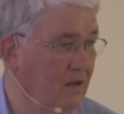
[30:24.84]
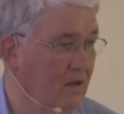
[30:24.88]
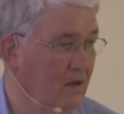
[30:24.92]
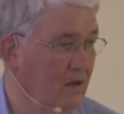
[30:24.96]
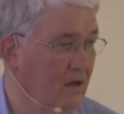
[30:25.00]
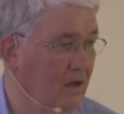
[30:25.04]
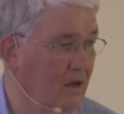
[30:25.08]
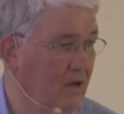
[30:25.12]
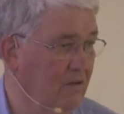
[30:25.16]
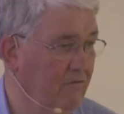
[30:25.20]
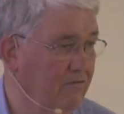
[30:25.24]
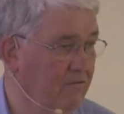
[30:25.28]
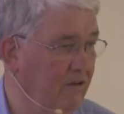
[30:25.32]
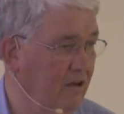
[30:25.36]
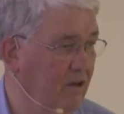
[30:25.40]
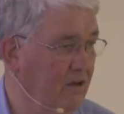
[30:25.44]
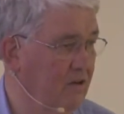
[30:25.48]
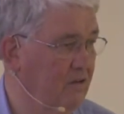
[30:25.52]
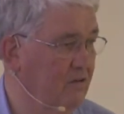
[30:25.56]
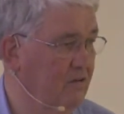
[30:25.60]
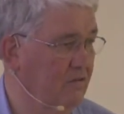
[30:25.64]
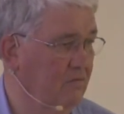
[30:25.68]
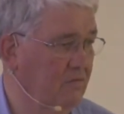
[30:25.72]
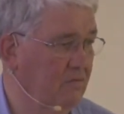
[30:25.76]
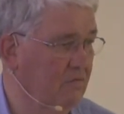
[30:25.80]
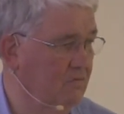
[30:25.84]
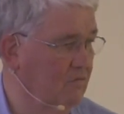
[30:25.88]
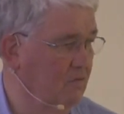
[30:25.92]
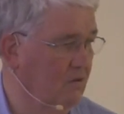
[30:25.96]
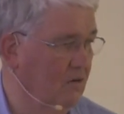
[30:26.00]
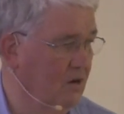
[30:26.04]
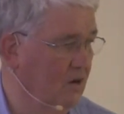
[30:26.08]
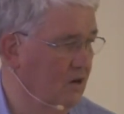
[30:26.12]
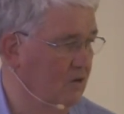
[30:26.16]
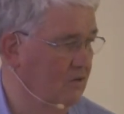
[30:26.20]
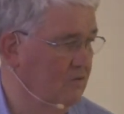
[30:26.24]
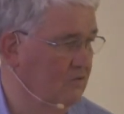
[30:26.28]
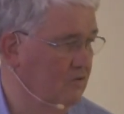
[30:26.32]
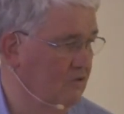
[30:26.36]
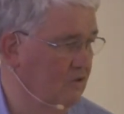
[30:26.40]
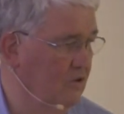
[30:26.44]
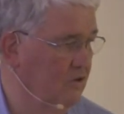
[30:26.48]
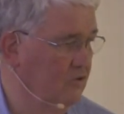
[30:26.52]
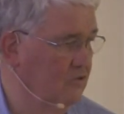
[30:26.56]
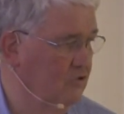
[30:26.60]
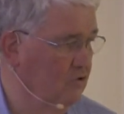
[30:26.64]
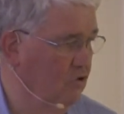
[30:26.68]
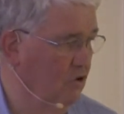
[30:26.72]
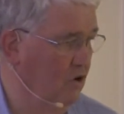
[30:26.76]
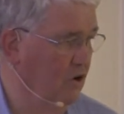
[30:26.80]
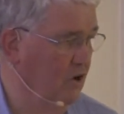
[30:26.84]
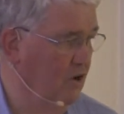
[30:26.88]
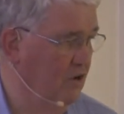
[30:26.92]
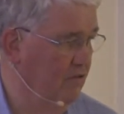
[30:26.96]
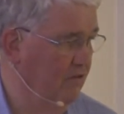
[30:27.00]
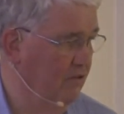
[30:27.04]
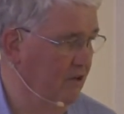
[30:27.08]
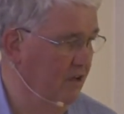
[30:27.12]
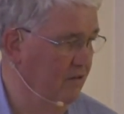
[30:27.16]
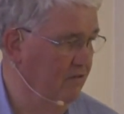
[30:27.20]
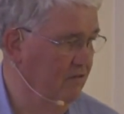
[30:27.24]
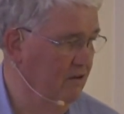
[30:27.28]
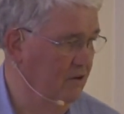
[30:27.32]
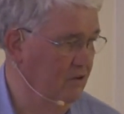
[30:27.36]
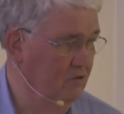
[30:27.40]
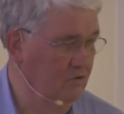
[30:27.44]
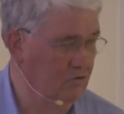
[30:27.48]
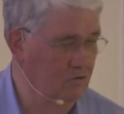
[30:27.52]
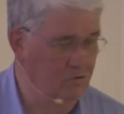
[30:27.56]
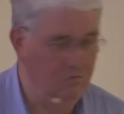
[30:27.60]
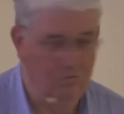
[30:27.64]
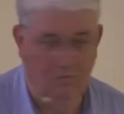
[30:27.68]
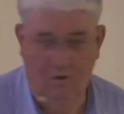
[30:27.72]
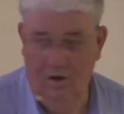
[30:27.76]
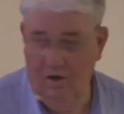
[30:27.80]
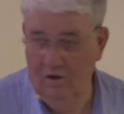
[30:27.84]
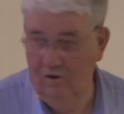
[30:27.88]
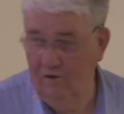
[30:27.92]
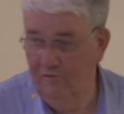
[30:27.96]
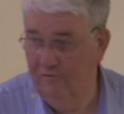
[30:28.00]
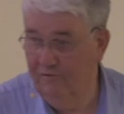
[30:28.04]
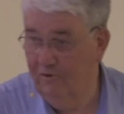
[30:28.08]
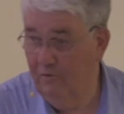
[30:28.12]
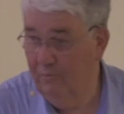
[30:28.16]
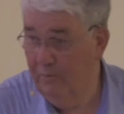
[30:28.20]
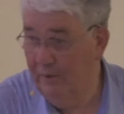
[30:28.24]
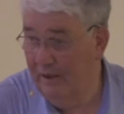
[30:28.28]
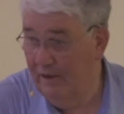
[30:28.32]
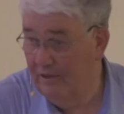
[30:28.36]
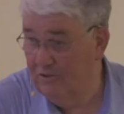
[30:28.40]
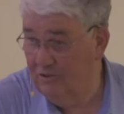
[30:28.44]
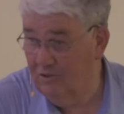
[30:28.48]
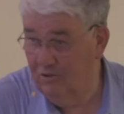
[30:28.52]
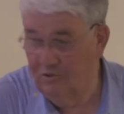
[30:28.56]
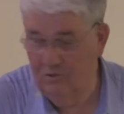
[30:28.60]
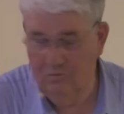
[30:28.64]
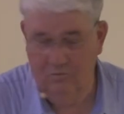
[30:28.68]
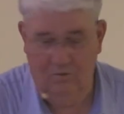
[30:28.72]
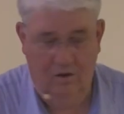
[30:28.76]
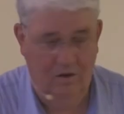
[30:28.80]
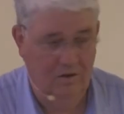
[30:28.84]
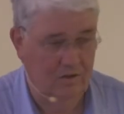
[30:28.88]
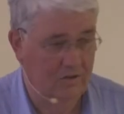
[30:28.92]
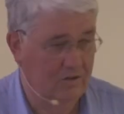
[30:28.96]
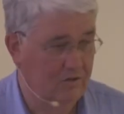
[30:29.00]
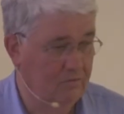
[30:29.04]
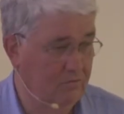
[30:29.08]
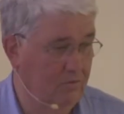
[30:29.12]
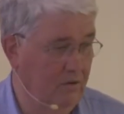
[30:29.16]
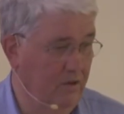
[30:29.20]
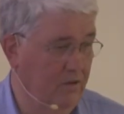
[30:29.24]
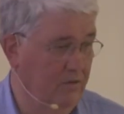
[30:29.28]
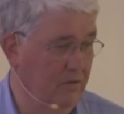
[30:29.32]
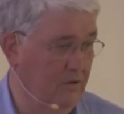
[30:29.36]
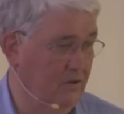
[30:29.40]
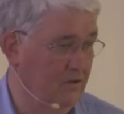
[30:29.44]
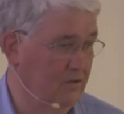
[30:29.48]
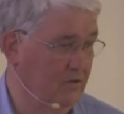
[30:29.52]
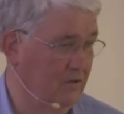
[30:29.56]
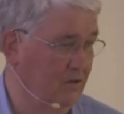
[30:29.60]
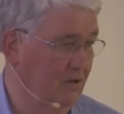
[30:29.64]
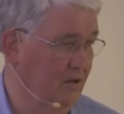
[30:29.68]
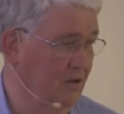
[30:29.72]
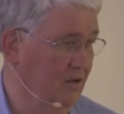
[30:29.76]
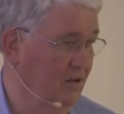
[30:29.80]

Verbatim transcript: I've had the joy of having two wonderful pastors. One is with us.